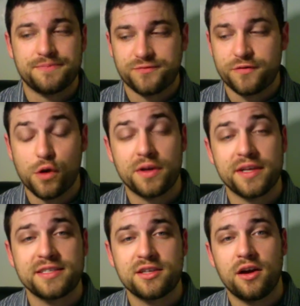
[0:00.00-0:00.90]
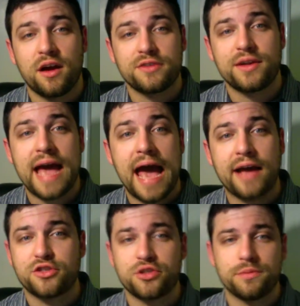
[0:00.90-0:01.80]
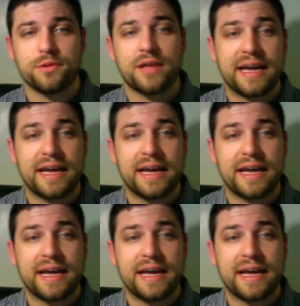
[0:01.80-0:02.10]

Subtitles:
focused on sort of actionable